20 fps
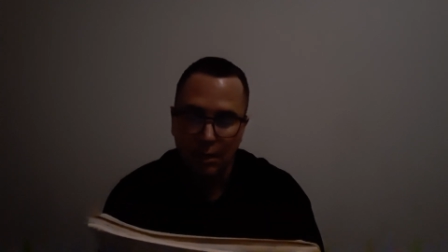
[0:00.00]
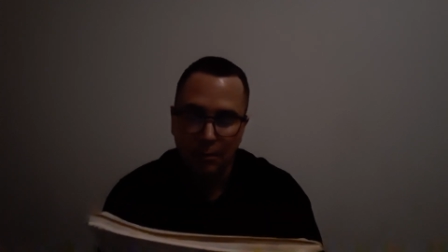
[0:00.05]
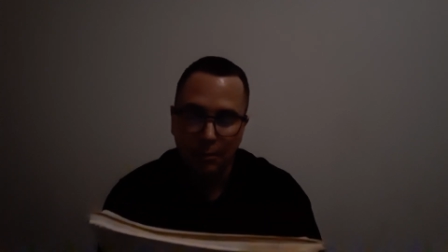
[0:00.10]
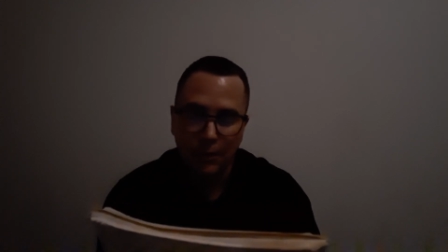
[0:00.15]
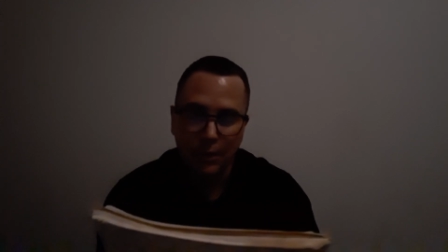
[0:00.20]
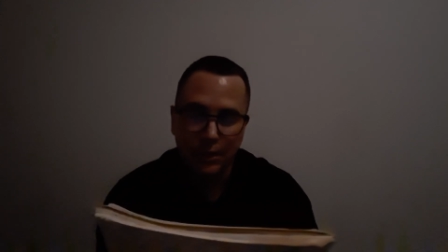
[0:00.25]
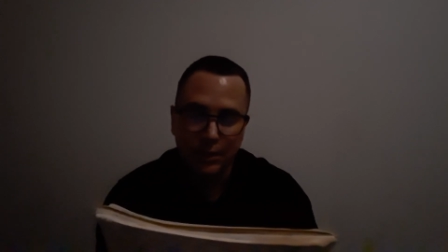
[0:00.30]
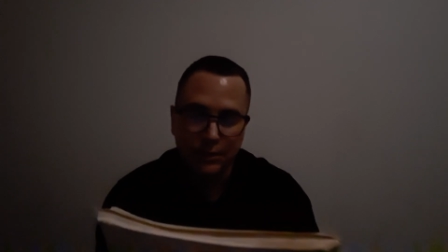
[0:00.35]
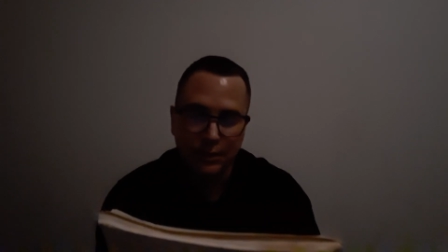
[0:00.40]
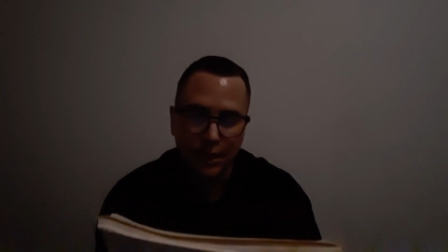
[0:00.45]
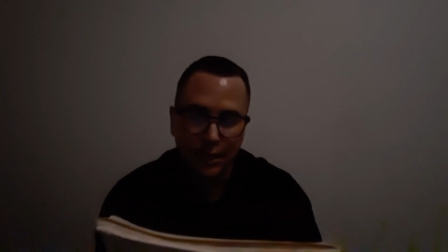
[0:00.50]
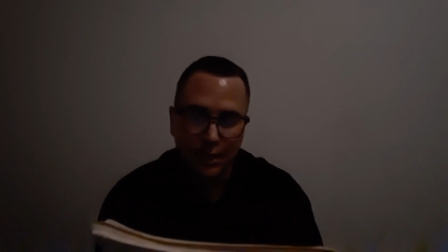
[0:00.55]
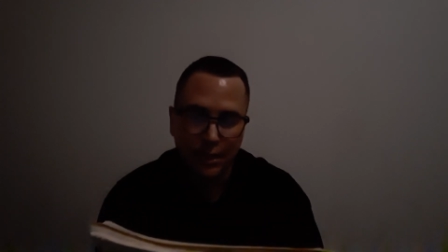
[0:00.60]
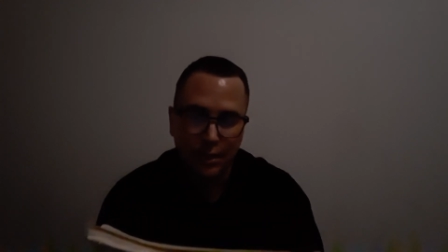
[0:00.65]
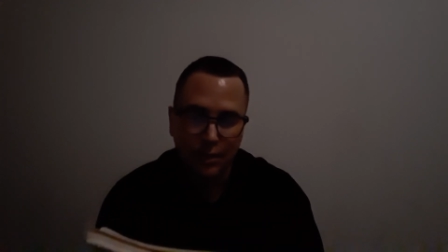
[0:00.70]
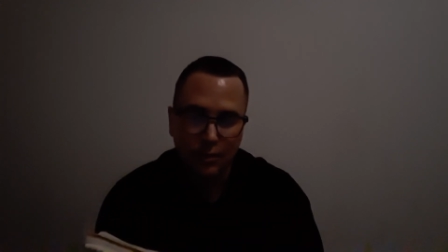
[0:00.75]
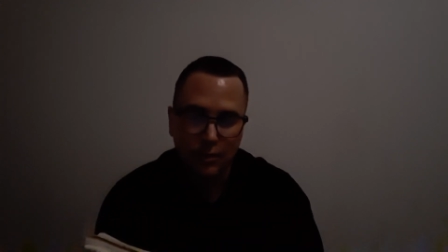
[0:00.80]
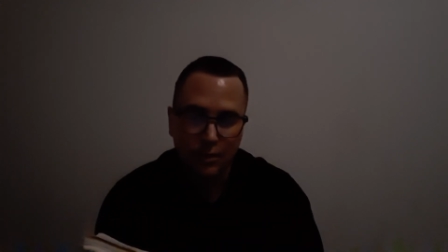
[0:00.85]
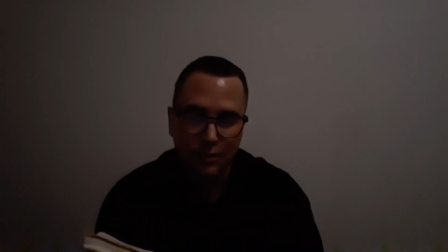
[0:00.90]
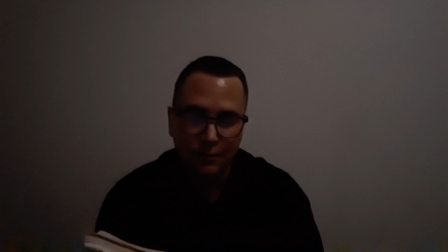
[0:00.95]
because I
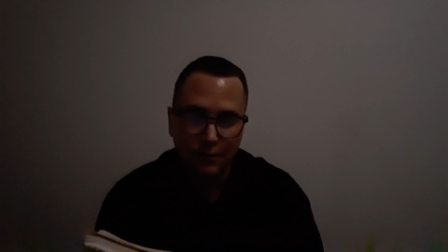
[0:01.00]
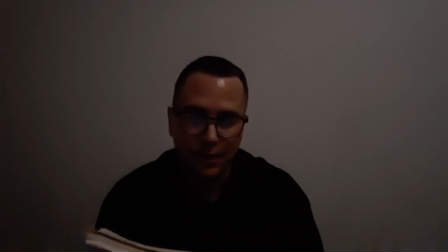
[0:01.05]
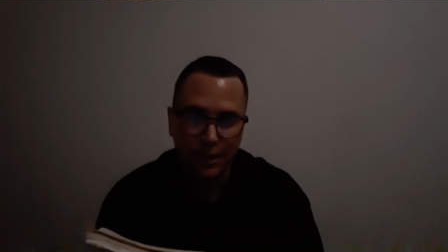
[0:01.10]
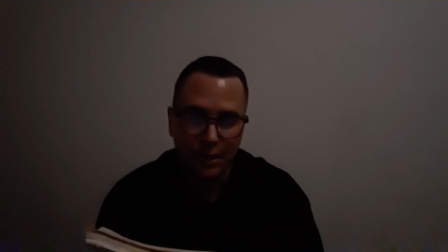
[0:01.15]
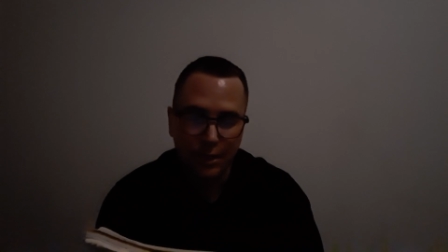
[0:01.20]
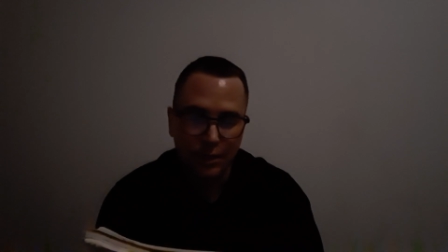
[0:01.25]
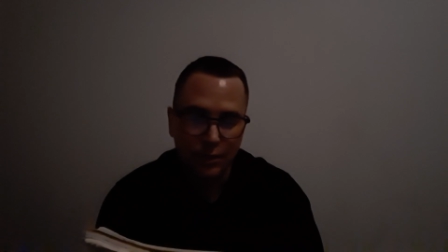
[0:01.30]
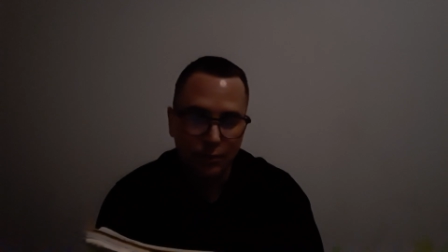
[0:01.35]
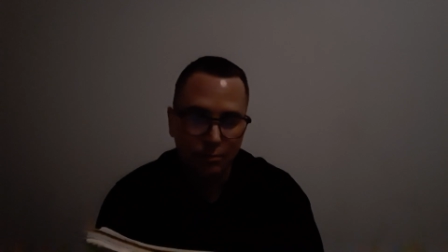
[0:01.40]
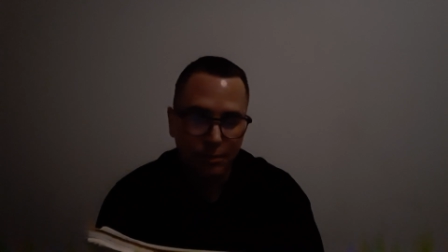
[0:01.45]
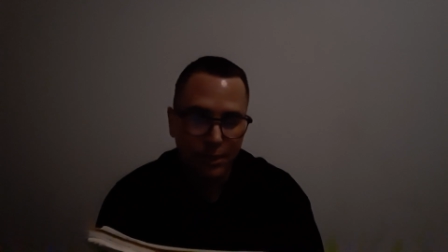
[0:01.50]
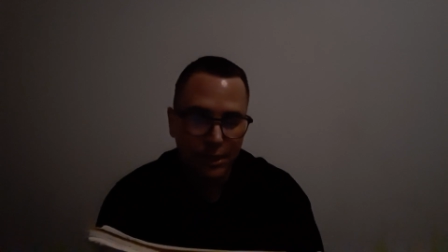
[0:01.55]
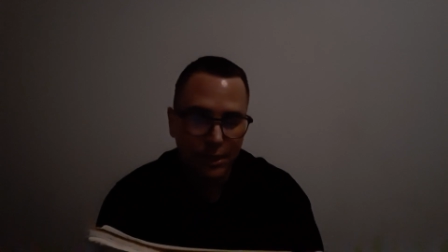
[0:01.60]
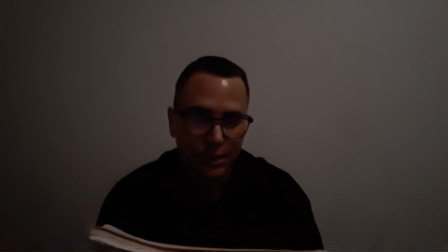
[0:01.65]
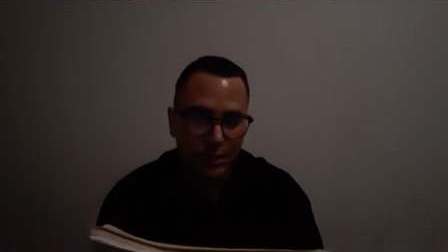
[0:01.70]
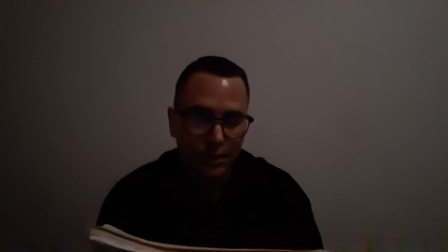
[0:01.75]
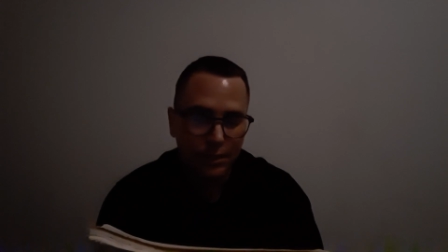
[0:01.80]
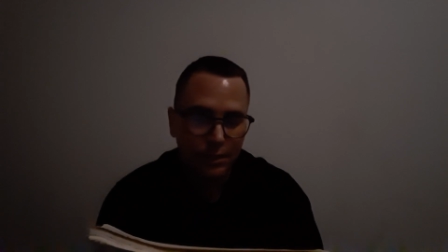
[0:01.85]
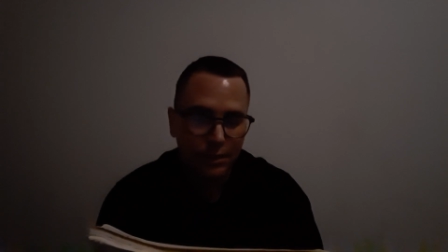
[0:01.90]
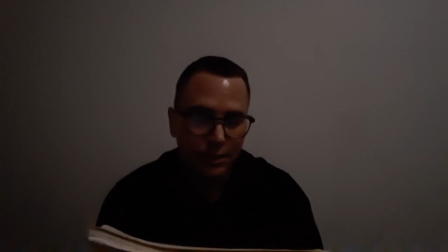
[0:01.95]
know if I don't make
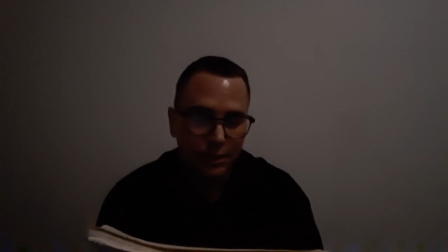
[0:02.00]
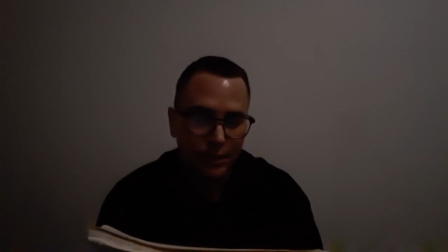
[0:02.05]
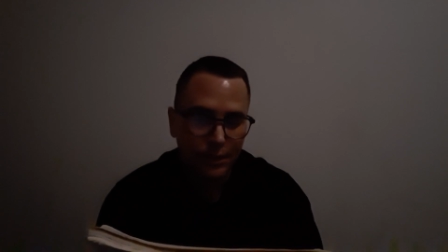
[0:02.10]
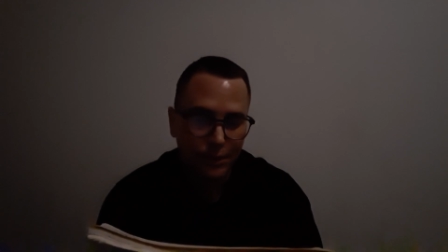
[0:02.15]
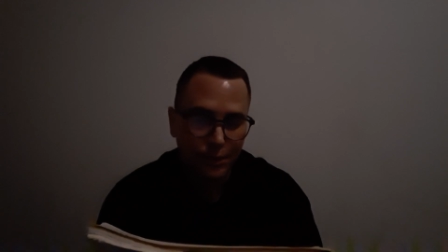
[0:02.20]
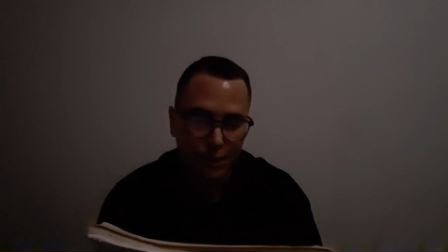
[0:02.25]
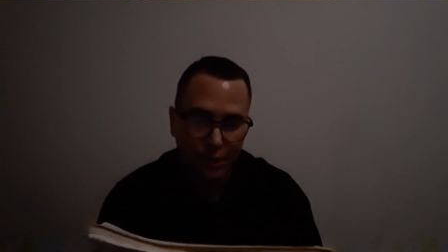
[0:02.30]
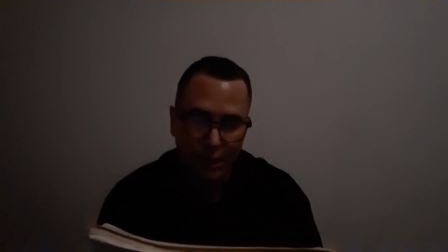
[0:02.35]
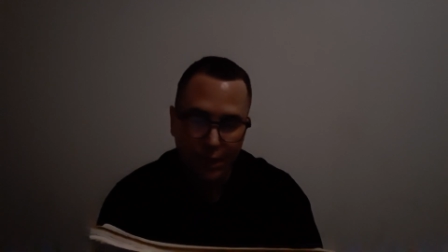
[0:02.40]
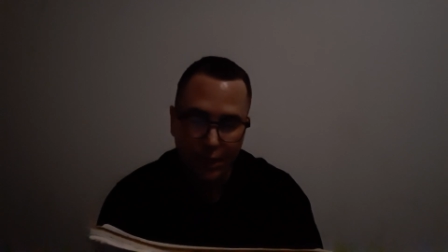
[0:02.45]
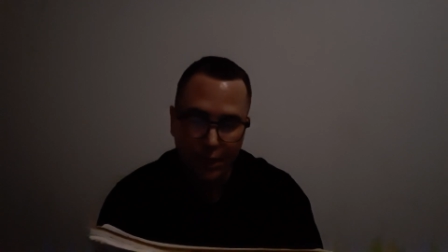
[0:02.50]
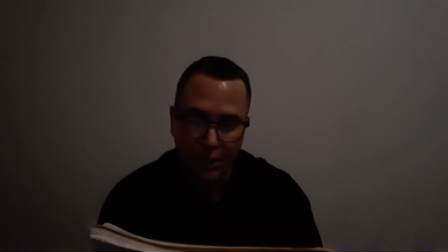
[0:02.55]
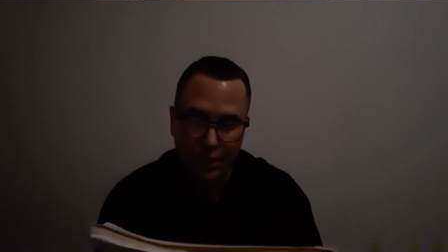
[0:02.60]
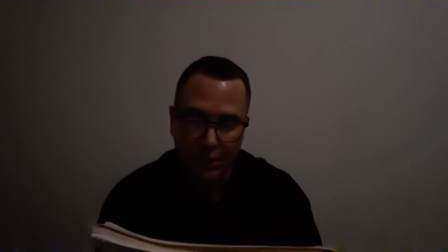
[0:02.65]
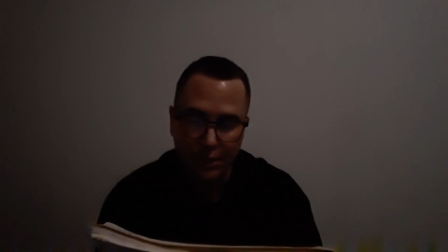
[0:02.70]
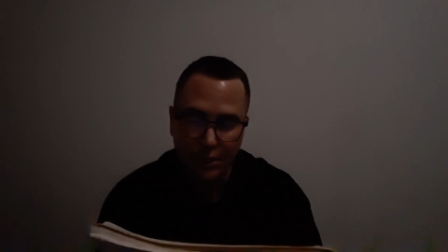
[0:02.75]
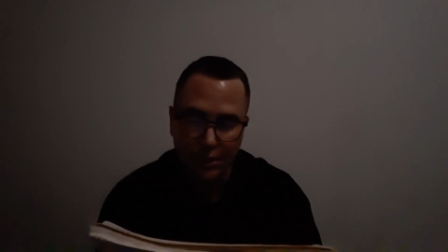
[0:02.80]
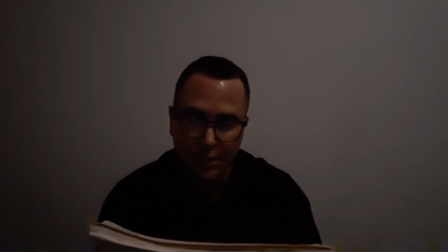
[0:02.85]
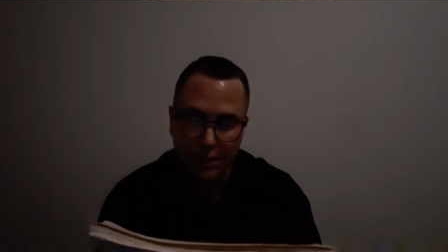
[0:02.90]
a change,